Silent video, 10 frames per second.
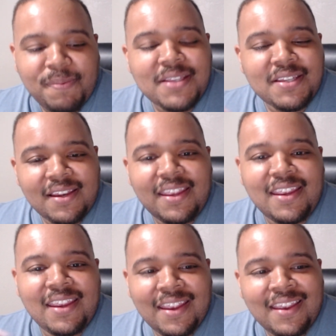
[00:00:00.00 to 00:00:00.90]

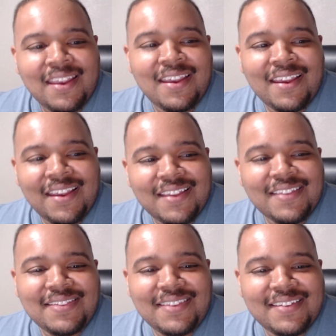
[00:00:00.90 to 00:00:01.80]
basically
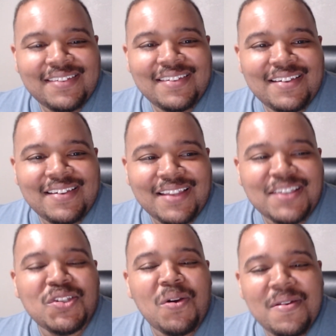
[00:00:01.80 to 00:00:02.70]
they
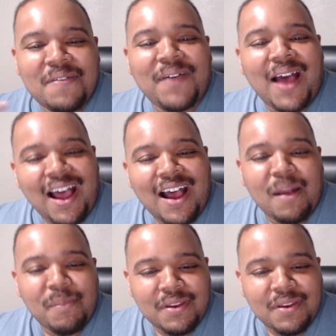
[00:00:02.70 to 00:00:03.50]
starting to vibe,